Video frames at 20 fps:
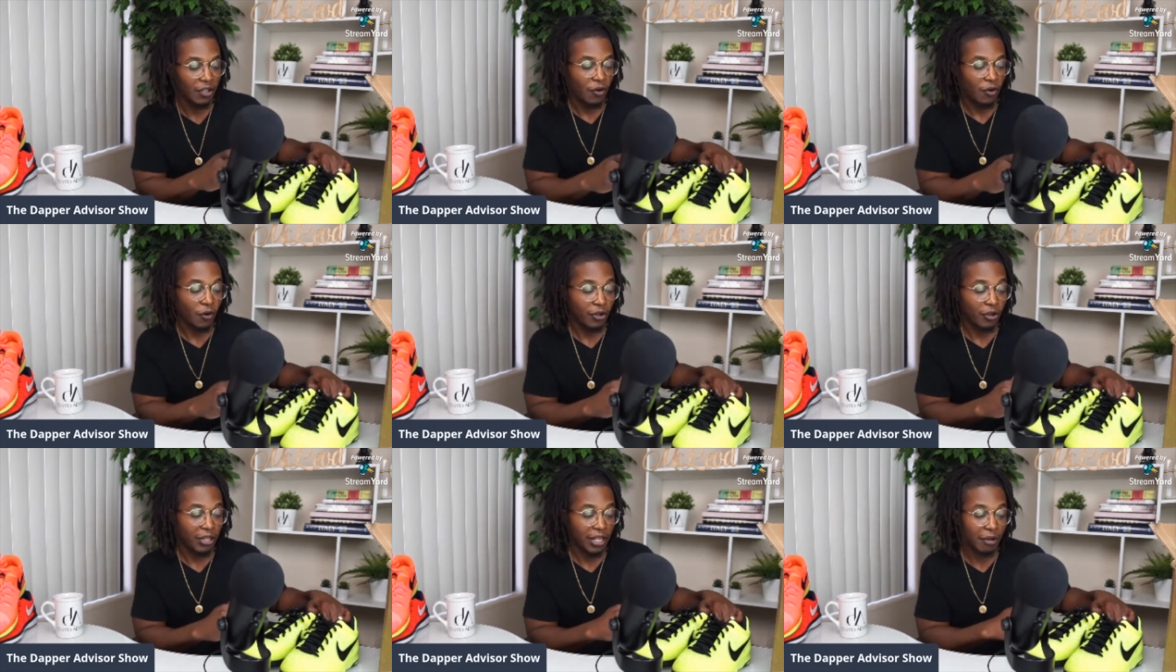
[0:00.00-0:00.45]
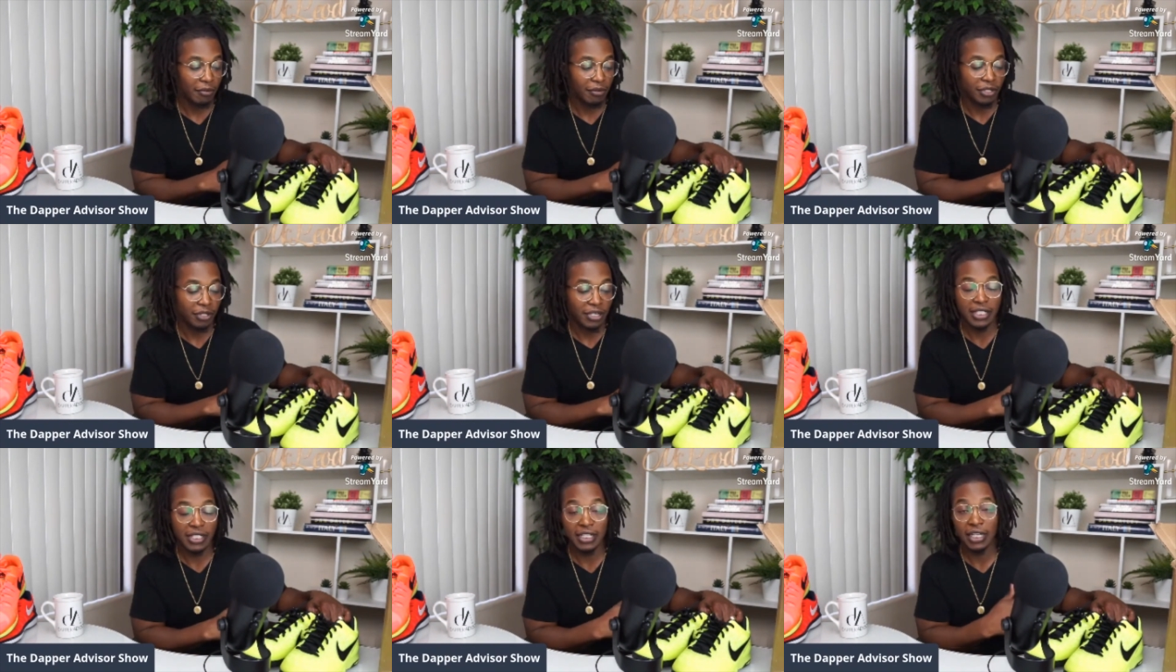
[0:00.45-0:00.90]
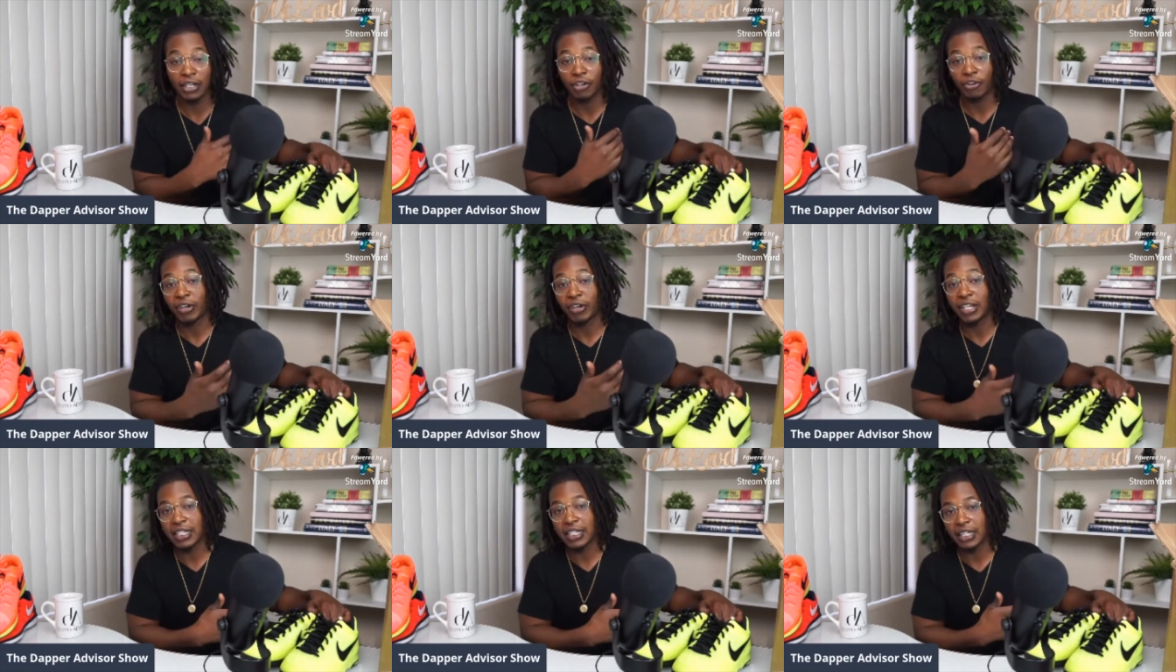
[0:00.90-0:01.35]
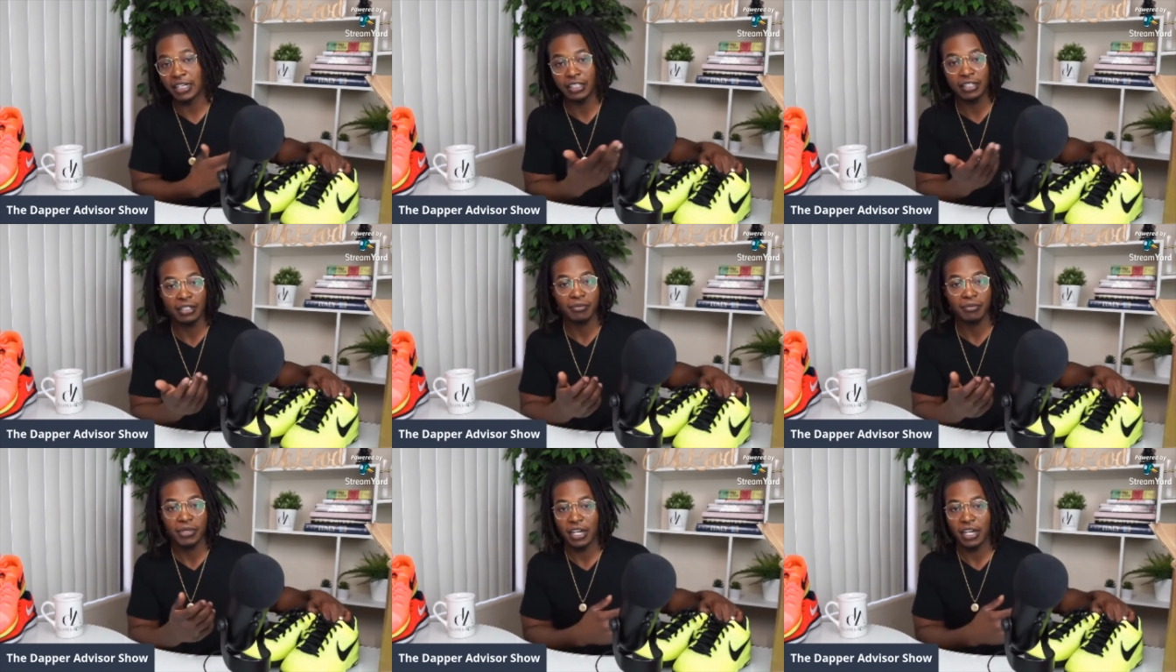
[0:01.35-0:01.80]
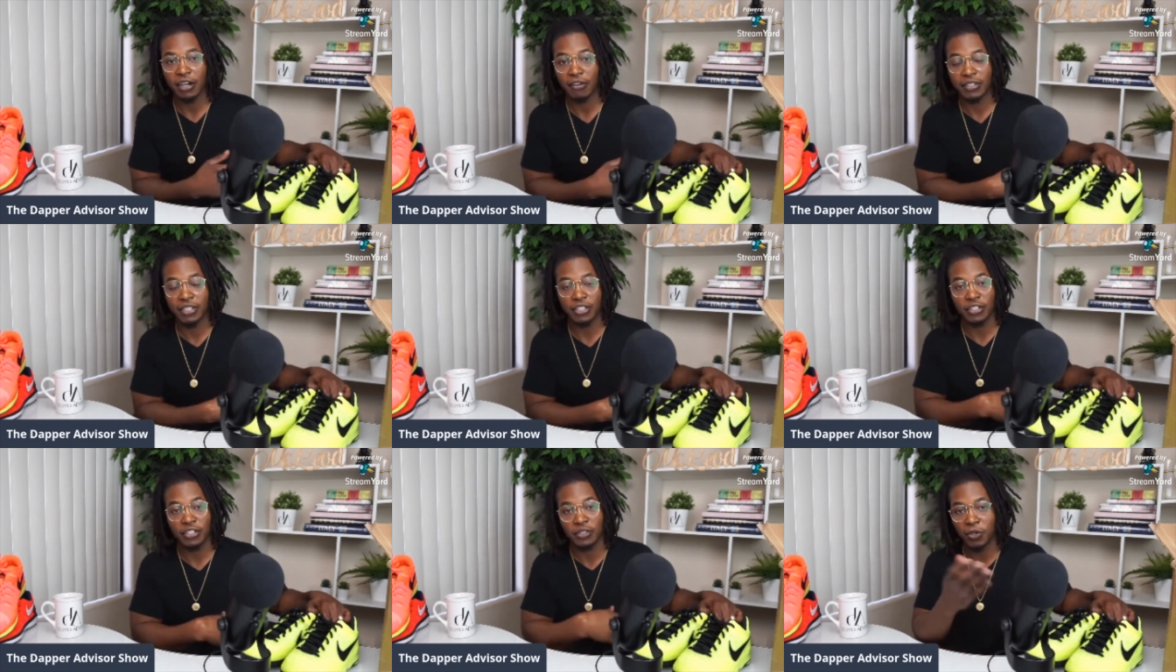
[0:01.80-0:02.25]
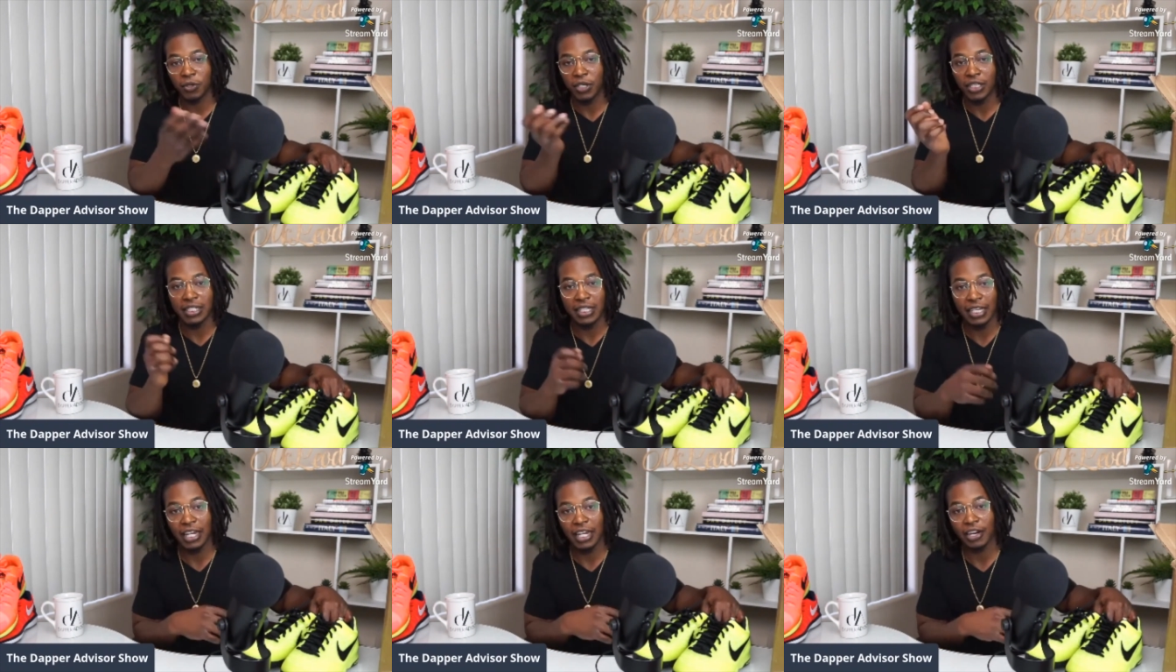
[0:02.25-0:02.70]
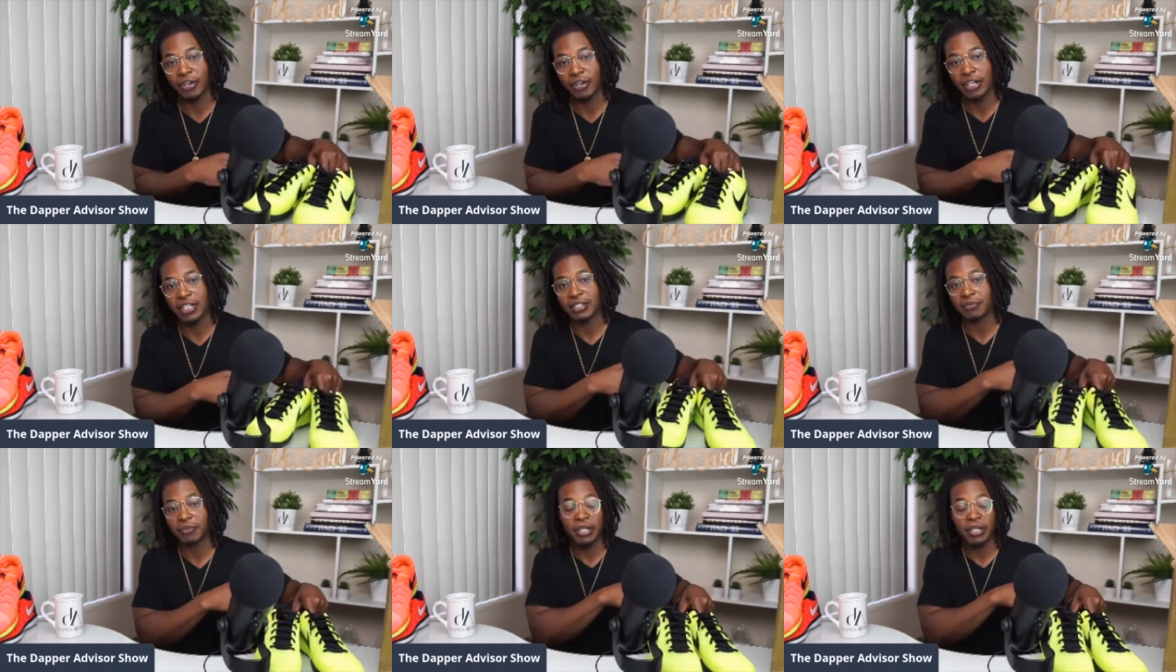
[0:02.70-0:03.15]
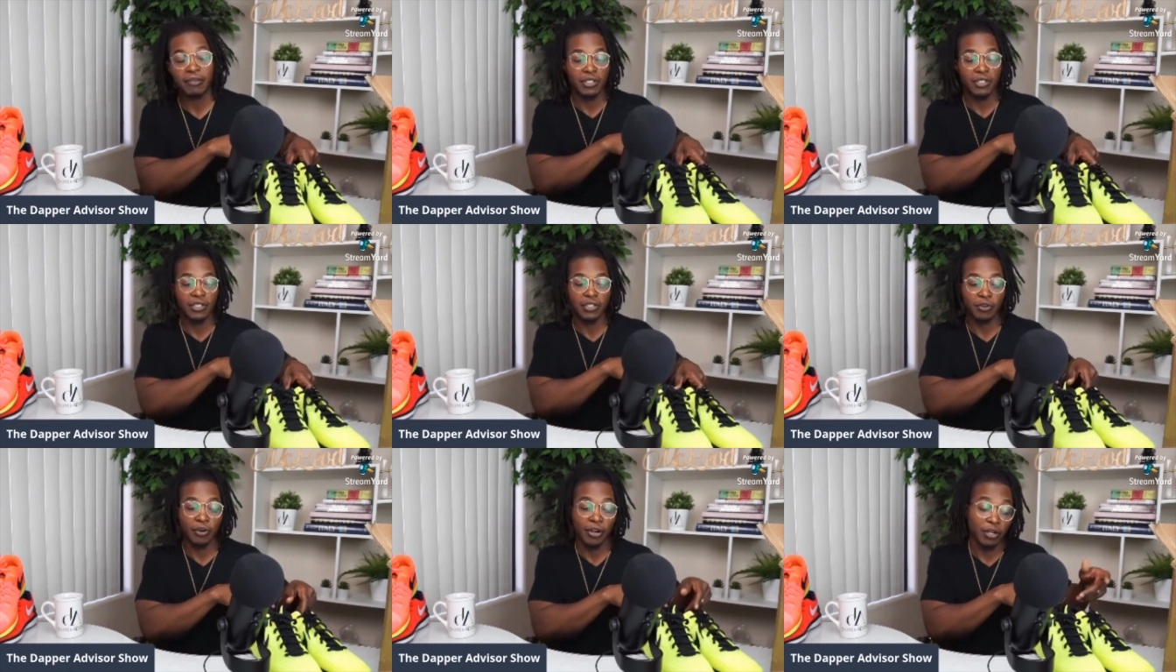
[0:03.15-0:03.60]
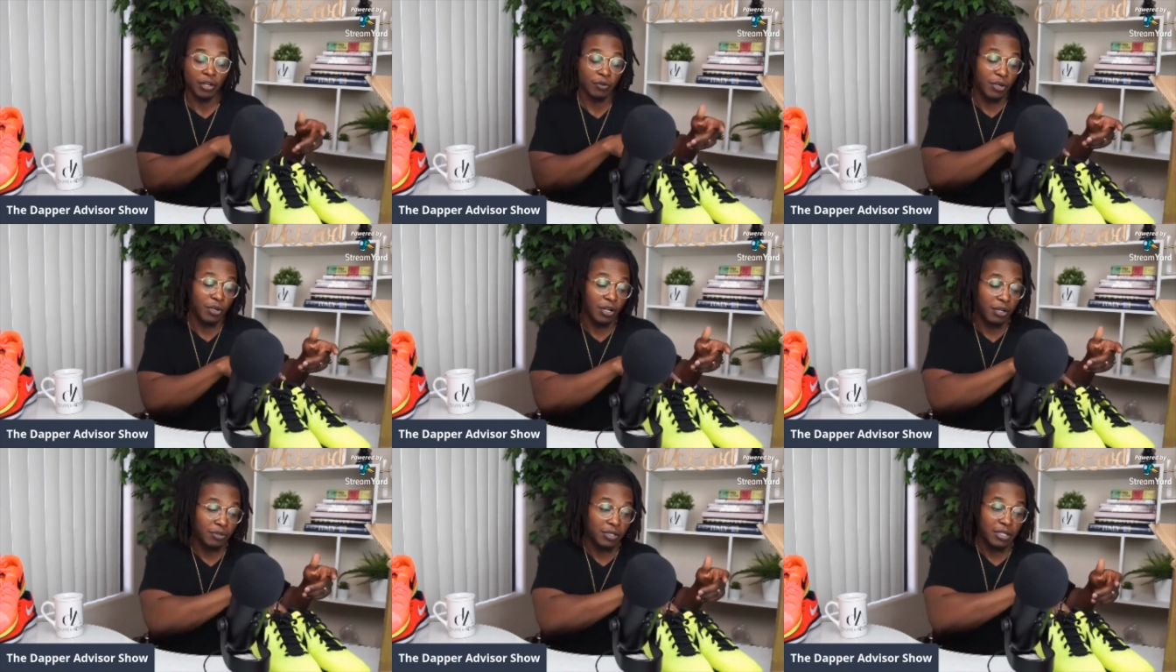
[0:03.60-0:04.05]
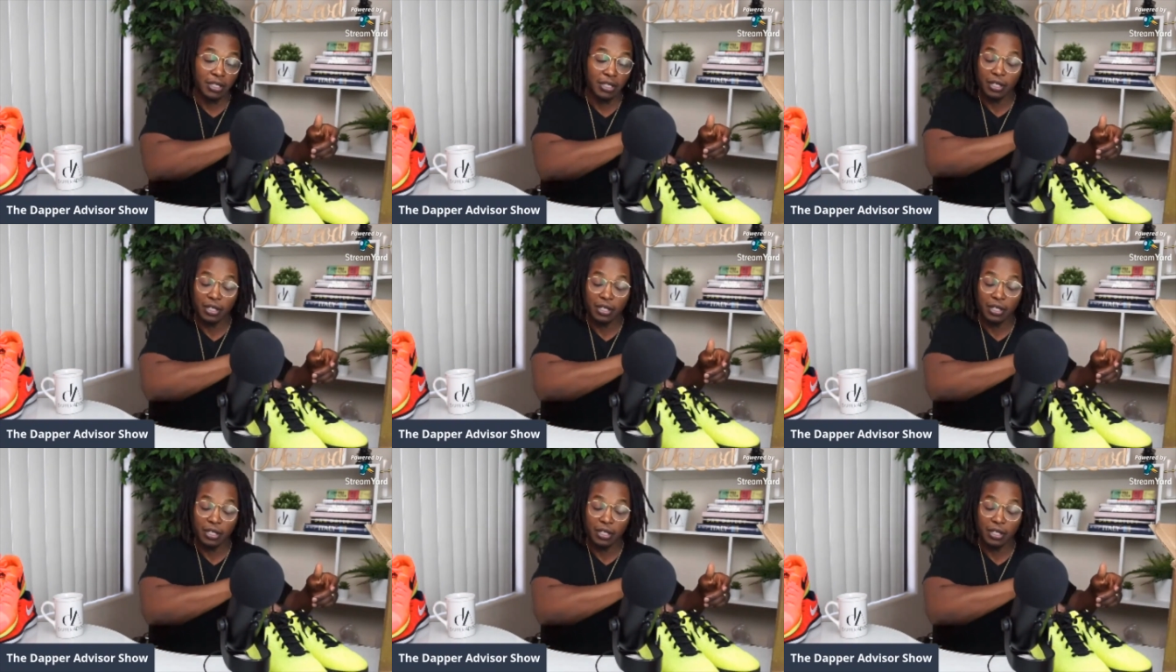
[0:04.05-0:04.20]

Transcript: or they were a, sell- a reseller themselves and just wanted to get rid of some inventory. Who knows?